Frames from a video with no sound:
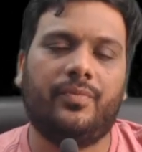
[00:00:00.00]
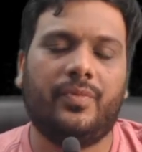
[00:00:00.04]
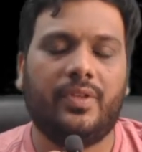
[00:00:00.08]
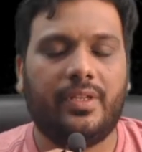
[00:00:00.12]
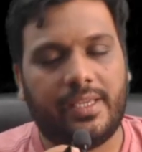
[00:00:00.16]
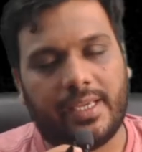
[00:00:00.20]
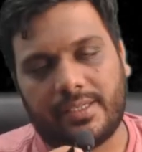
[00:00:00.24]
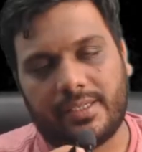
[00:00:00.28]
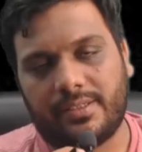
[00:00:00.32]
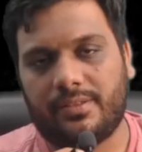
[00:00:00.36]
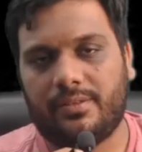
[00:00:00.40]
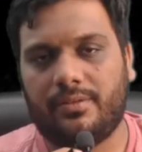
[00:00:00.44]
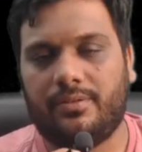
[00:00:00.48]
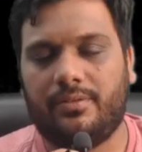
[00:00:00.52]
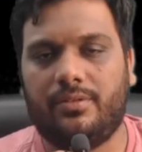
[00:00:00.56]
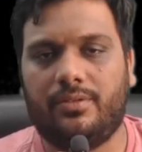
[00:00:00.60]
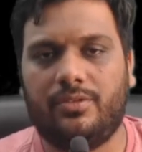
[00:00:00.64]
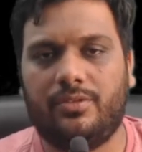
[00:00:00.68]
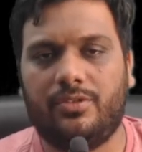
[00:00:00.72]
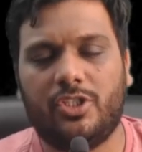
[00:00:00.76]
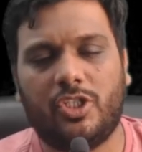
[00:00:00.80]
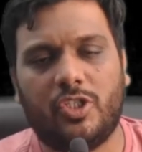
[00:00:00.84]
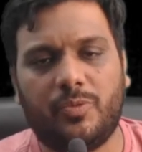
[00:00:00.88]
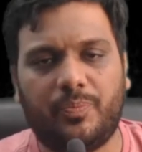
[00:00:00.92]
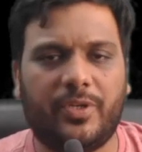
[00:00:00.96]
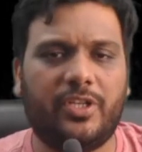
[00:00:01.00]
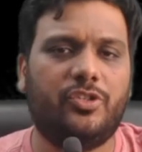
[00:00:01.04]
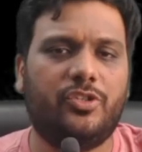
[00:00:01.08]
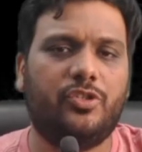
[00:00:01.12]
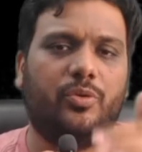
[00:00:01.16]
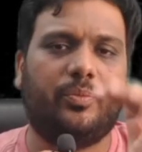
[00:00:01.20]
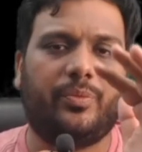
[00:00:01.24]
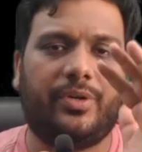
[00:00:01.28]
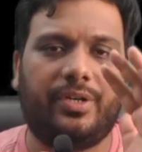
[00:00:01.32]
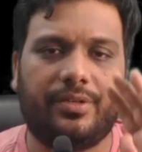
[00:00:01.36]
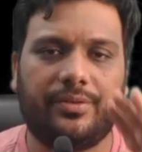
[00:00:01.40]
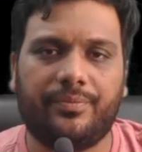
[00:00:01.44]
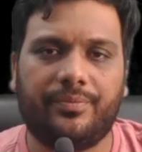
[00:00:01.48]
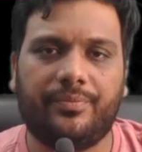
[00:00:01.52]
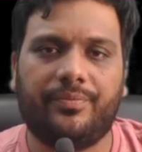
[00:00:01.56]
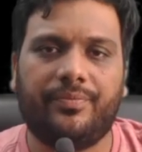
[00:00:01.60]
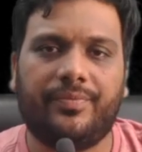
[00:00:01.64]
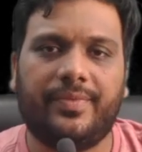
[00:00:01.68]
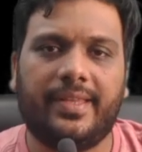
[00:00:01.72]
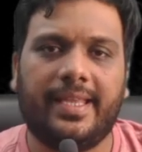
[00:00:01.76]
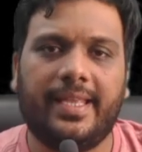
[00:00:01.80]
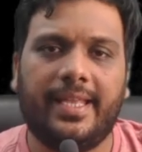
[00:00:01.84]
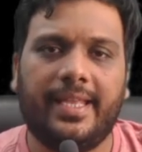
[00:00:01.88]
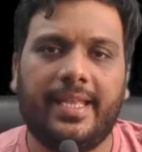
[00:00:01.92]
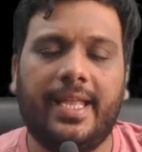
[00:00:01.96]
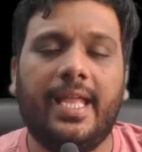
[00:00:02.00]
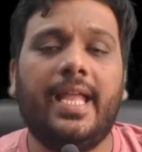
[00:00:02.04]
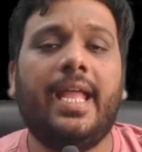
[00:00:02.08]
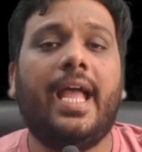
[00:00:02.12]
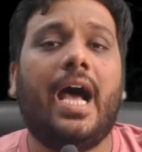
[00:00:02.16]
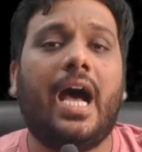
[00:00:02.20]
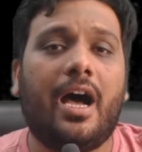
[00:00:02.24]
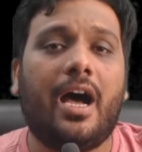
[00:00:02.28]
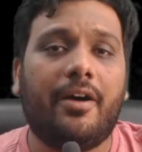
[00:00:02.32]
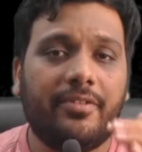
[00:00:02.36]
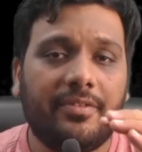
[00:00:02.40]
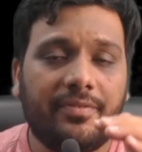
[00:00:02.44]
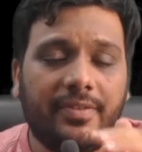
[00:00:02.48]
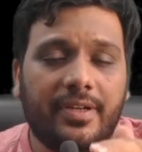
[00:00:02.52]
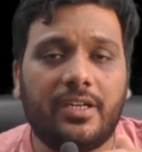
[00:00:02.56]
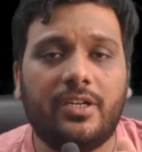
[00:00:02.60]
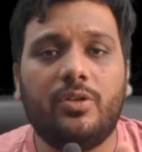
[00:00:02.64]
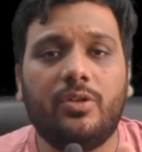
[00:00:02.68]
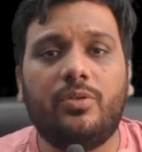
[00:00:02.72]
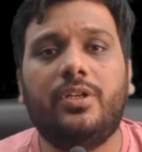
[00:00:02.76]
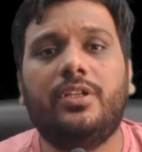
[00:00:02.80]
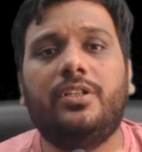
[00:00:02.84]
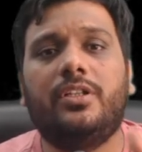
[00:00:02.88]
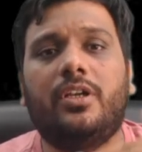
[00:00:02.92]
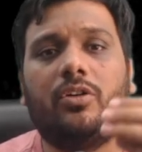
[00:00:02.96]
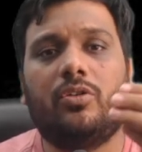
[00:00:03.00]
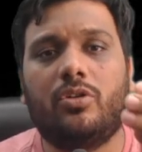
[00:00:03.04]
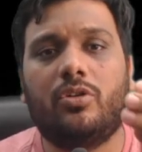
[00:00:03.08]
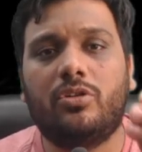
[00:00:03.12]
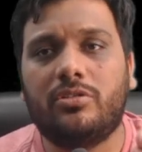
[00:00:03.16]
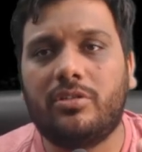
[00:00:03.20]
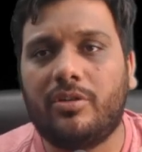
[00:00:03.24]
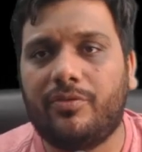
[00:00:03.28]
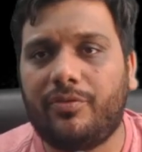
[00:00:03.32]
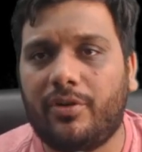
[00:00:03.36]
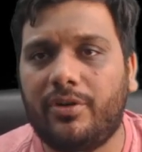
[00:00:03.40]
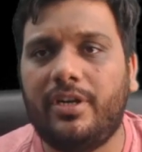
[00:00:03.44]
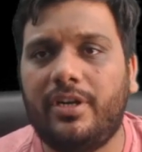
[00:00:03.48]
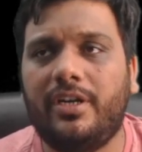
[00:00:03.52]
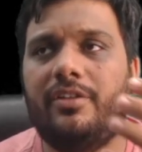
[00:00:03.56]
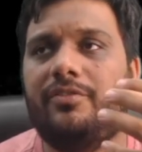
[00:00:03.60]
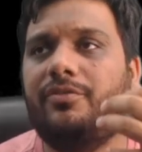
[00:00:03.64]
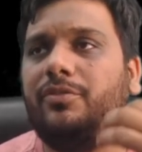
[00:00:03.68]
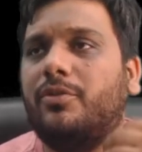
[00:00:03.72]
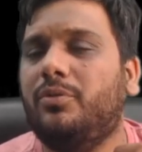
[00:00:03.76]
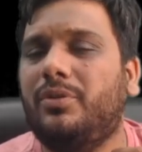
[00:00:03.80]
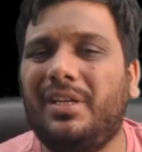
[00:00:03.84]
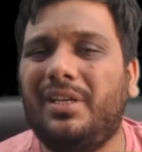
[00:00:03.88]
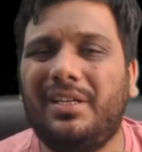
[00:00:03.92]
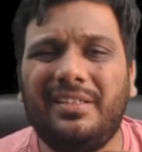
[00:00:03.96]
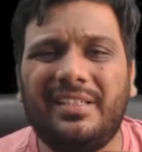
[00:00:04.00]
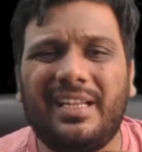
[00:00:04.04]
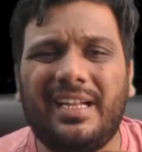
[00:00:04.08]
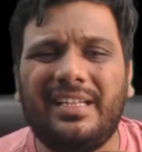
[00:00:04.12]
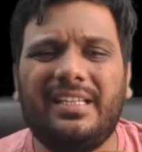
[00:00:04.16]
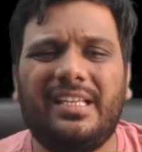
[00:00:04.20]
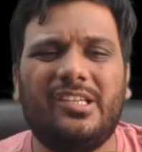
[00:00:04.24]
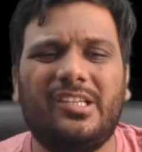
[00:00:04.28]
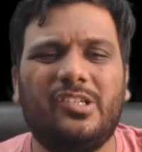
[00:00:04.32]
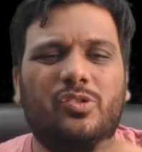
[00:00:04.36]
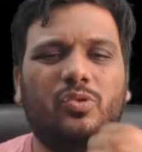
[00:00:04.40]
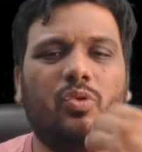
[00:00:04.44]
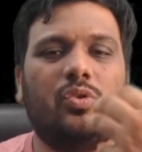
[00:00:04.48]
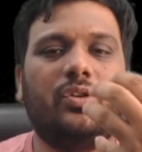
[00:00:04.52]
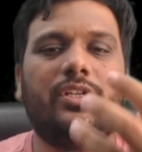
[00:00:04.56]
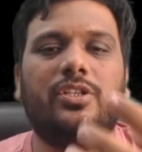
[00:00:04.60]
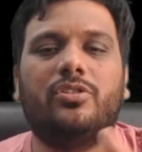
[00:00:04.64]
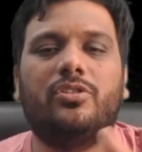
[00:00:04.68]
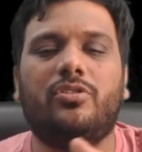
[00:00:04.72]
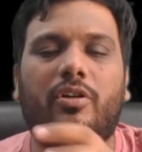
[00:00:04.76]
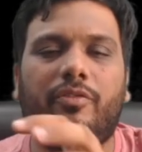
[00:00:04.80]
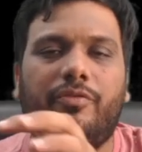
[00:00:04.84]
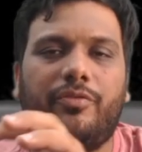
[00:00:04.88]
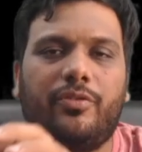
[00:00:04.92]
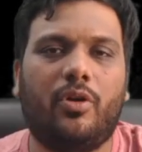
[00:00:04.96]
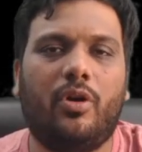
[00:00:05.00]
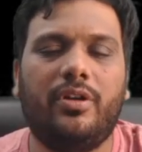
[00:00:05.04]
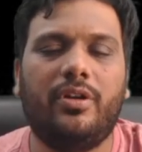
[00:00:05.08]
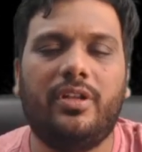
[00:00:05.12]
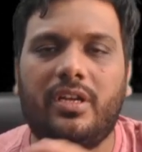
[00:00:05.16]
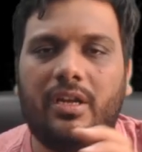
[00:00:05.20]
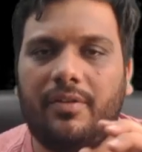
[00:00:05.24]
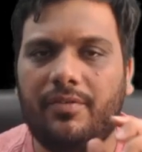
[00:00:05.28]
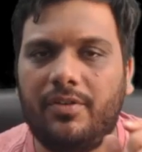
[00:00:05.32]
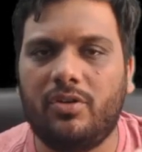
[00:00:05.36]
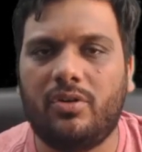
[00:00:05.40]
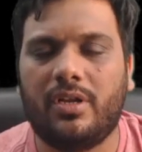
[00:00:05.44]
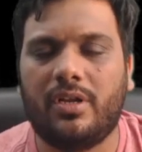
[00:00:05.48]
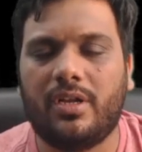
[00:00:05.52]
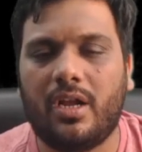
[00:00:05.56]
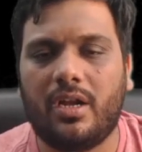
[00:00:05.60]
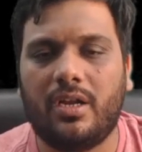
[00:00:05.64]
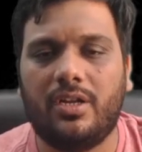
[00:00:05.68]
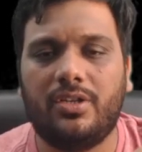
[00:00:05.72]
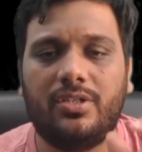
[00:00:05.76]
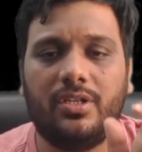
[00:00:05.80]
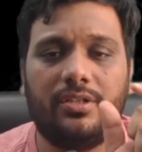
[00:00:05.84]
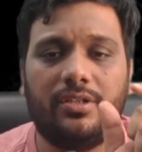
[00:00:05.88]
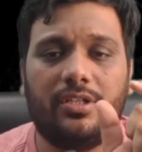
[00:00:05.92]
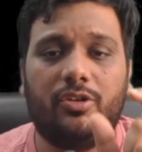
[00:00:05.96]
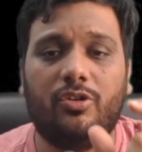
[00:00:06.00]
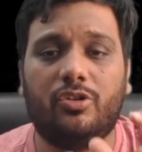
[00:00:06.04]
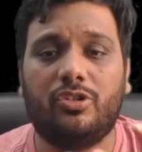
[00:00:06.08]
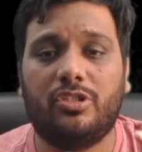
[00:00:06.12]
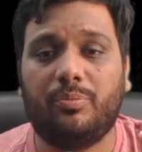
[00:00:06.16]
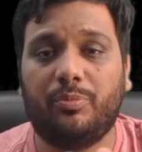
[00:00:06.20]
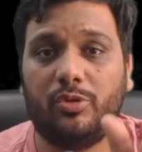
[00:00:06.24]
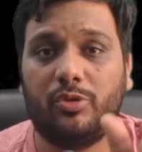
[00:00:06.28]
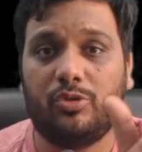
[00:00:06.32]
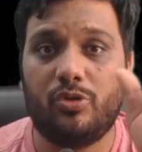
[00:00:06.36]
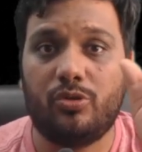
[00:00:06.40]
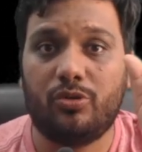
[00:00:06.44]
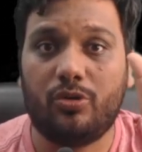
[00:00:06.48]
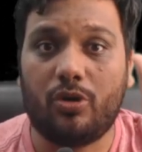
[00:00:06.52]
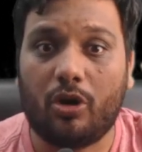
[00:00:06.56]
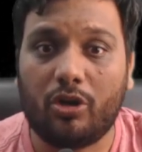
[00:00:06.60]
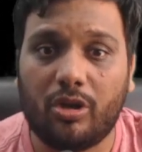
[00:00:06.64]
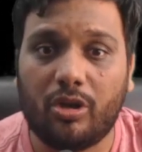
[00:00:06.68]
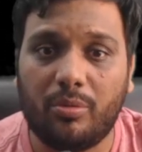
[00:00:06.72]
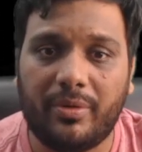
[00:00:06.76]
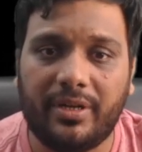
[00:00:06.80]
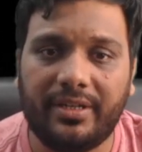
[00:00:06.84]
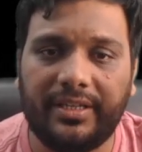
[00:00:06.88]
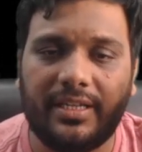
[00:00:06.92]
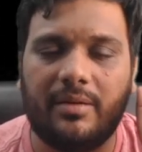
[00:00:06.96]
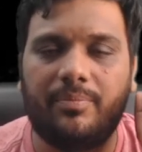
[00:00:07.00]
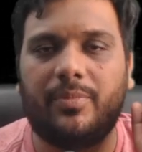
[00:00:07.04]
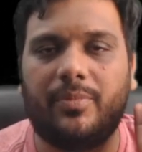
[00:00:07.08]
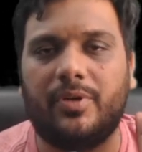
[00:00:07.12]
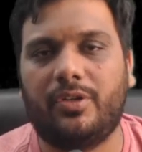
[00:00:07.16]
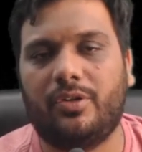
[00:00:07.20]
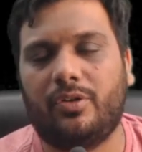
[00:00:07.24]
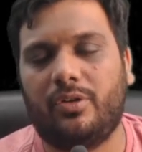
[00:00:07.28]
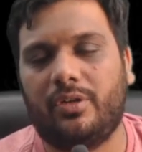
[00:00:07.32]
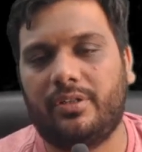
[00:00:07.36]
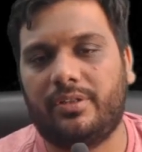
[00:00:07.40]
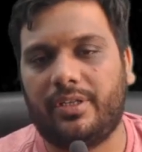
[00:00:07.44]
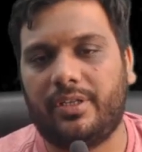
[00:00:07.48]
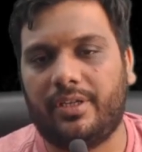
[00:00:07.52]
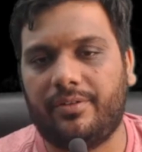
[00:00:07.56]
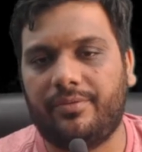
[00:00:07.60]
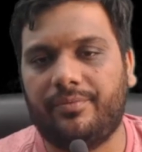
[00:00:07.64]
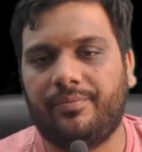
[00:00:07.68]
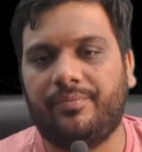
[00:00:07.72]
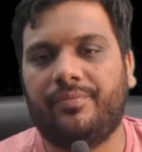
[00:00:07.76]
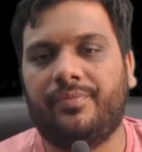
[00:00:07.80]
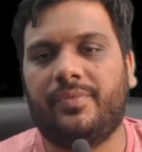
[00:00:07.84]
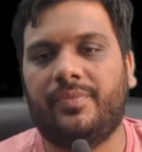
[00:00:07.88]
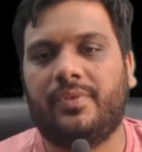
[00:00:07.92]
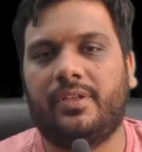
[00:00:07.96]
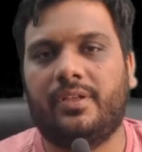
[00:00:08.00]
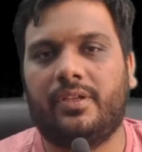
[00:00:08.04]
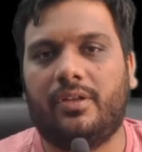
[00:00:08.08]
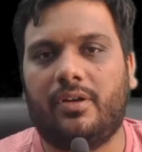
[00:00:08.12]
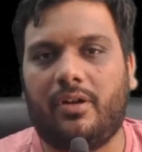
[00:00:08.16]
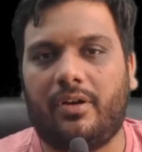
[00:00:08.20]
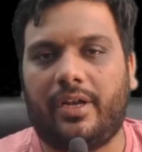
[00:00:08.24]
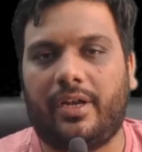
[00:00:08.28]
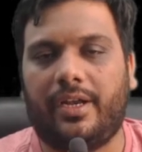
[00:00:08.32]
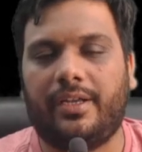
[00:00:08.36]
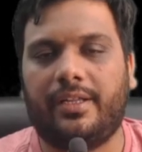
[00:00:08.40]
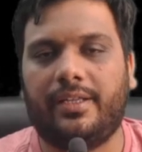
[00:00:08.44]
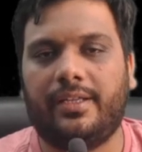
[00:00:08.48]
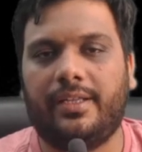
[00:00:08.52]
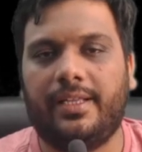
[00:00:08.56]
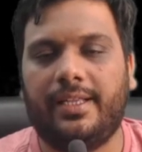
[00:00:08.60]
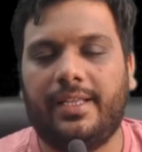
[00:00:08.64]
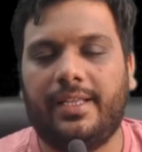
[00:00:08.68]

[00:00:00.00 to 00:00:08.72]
Yes, just presume it. However, during the course of audit, if you think that there is no risk of fraud in revenue recognition, then you're supposed to document that particular thing, all right.